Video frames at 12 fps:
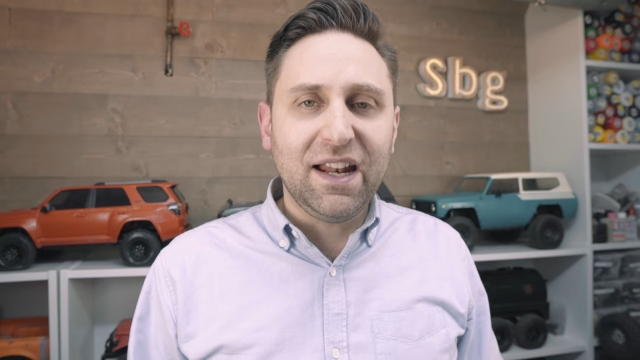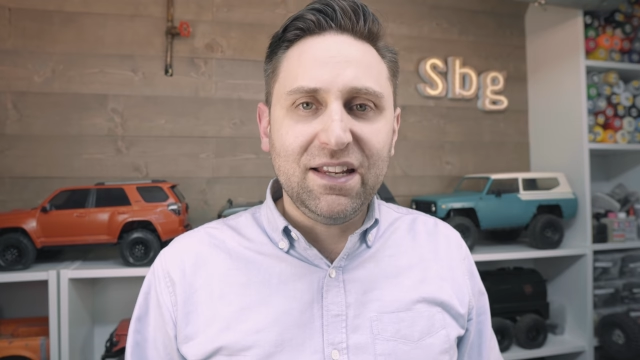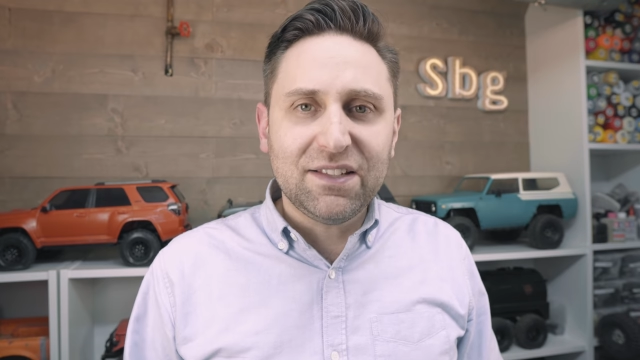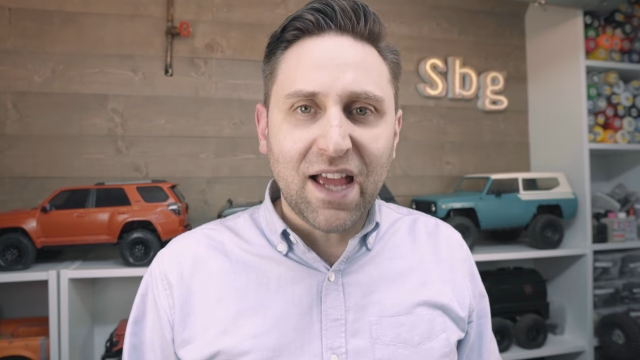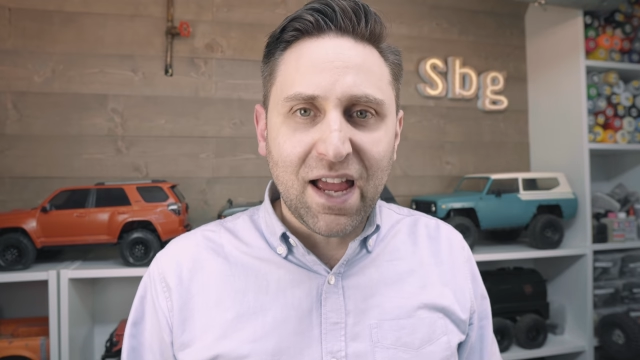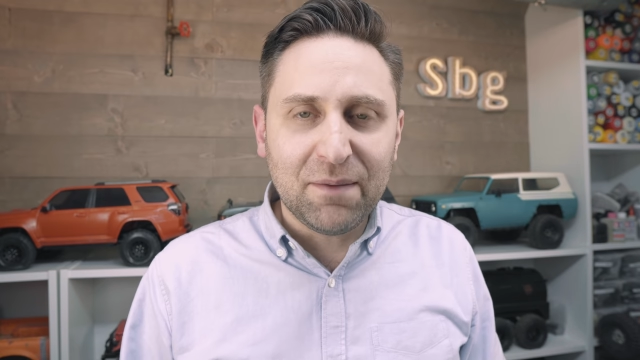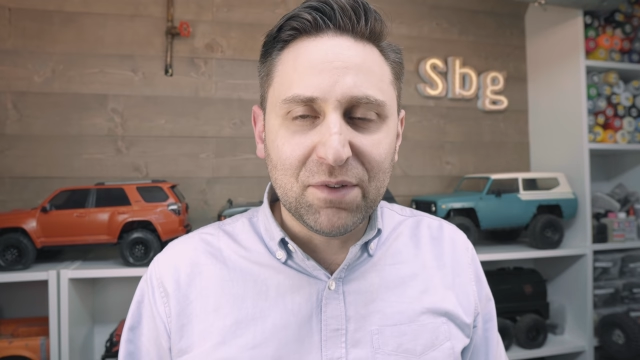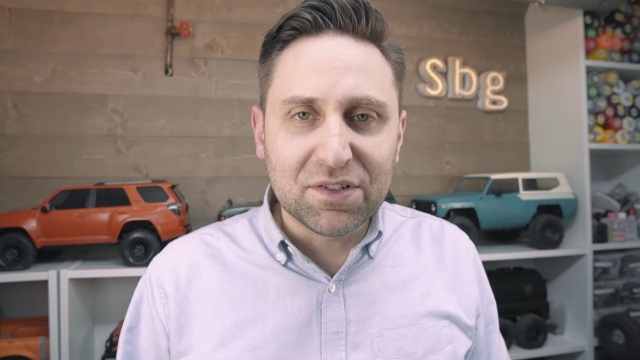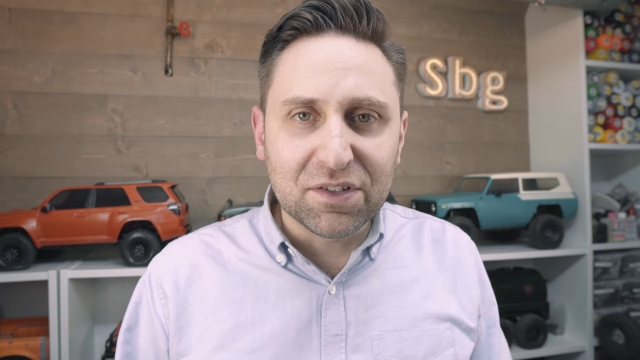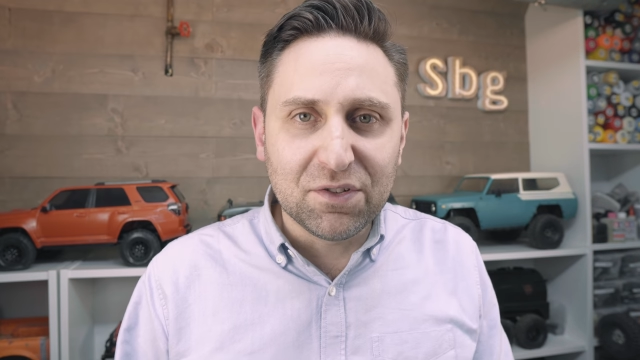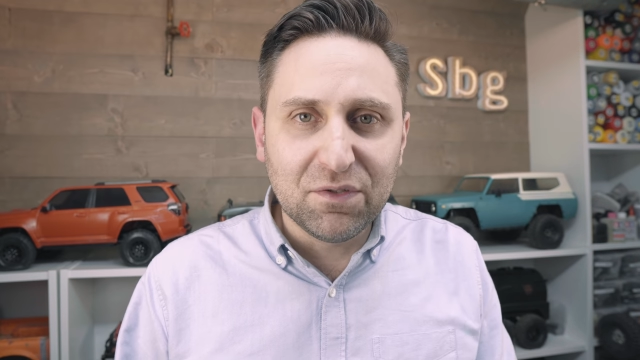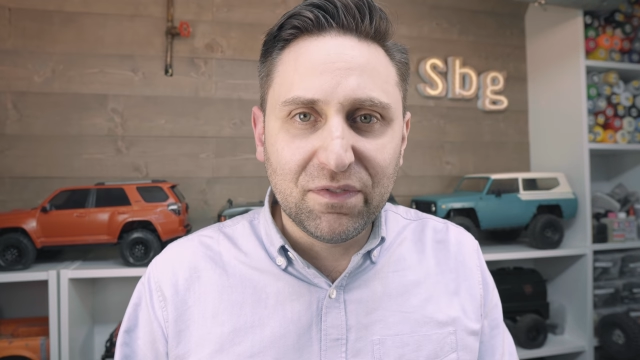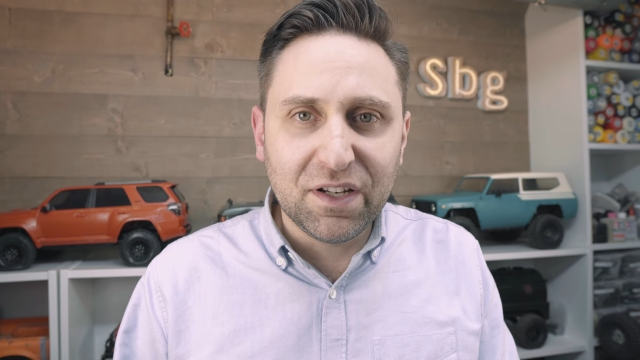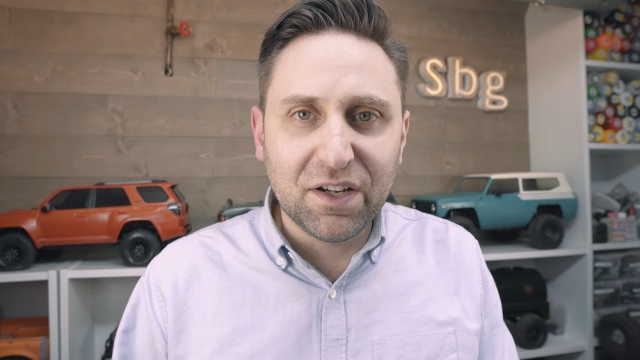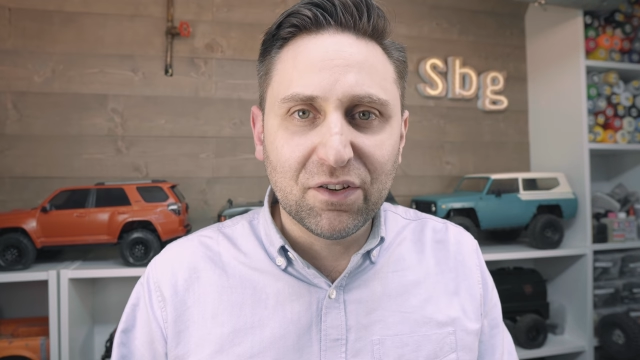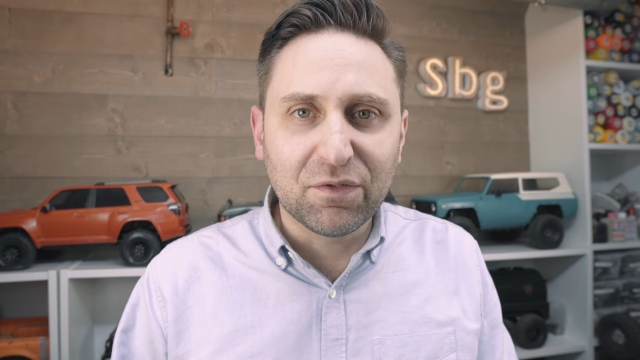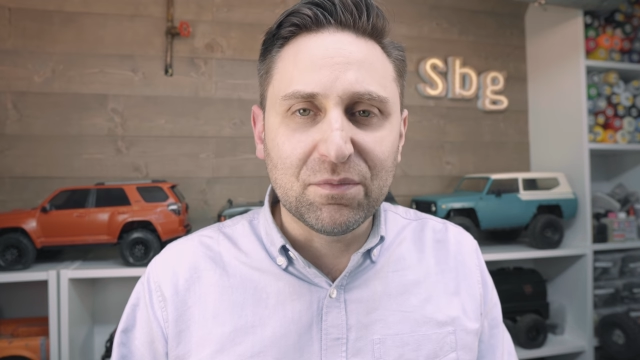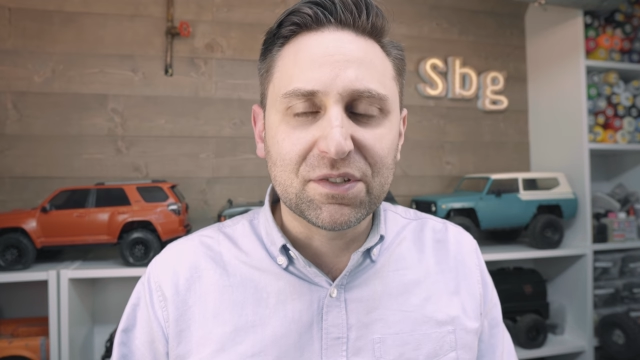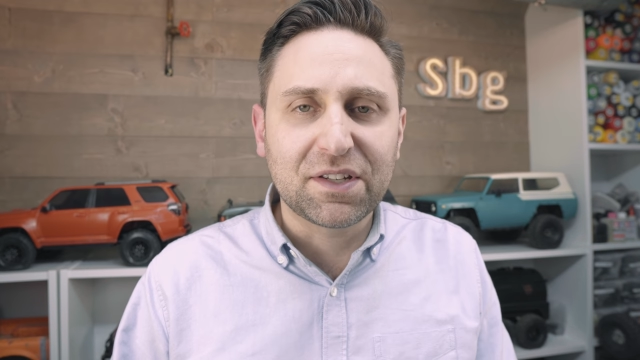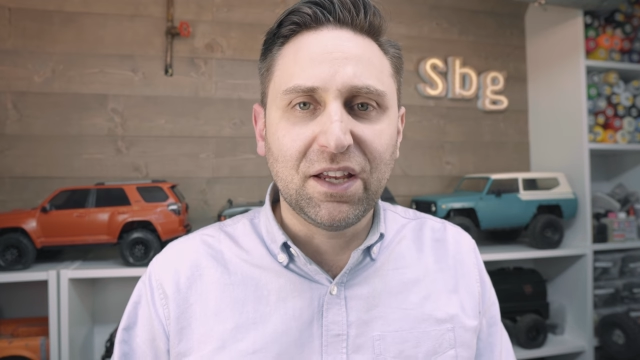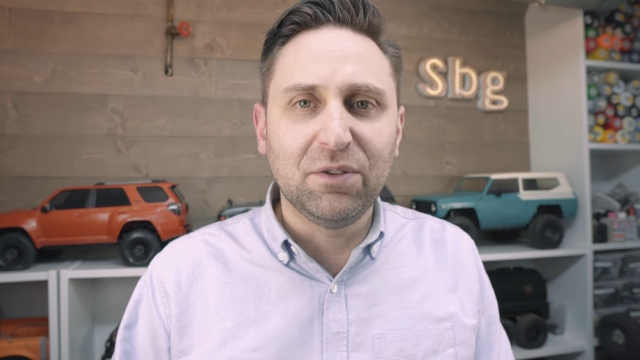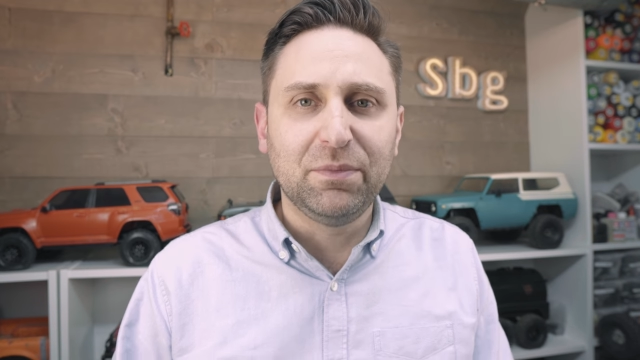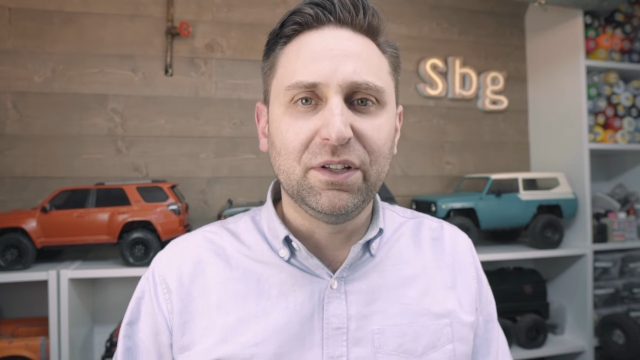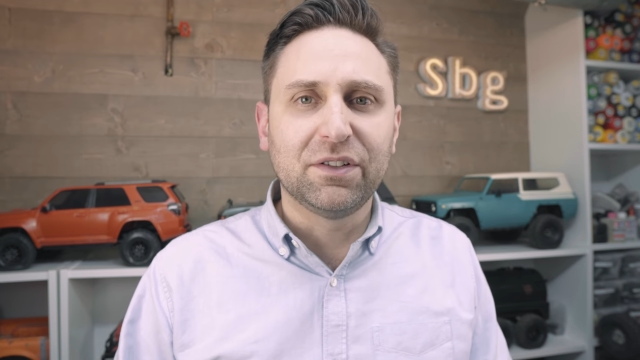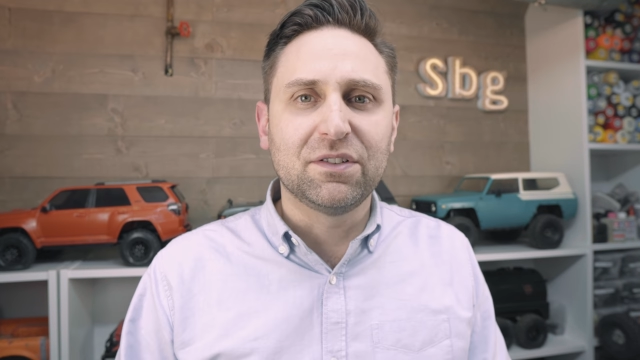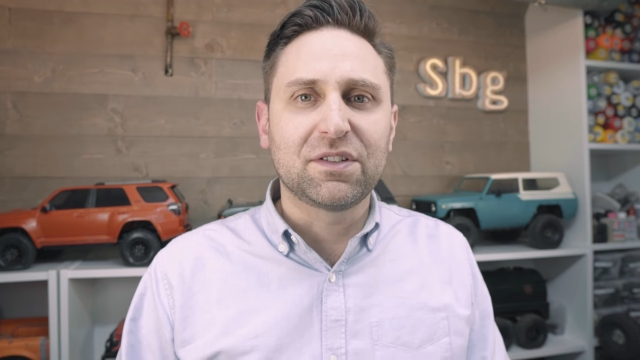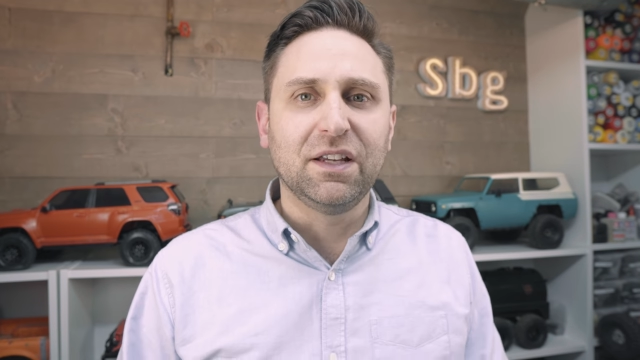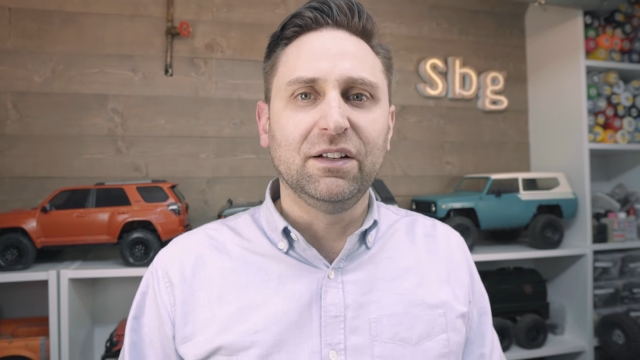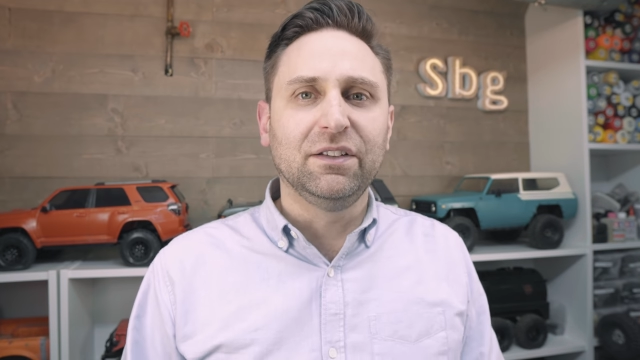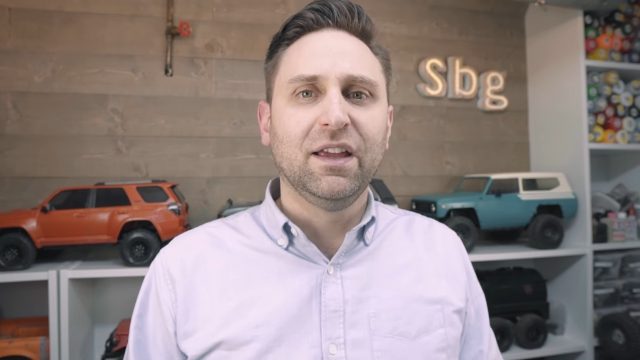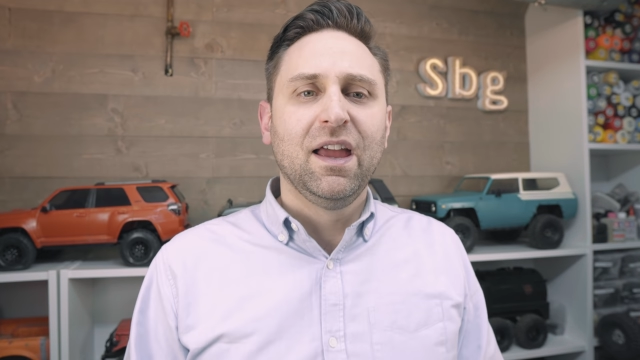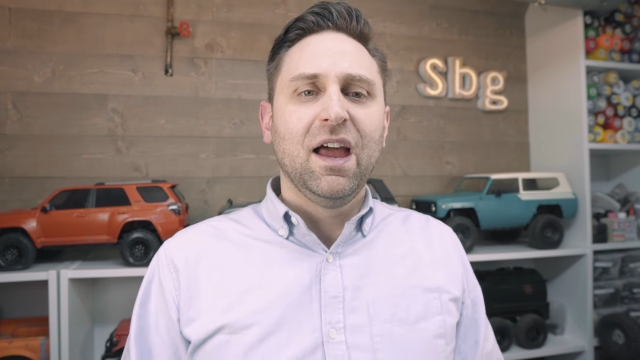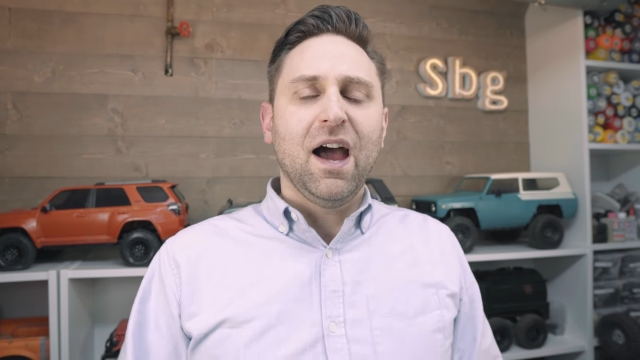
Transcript: anytime there's a new video from the Scale Builders Guild.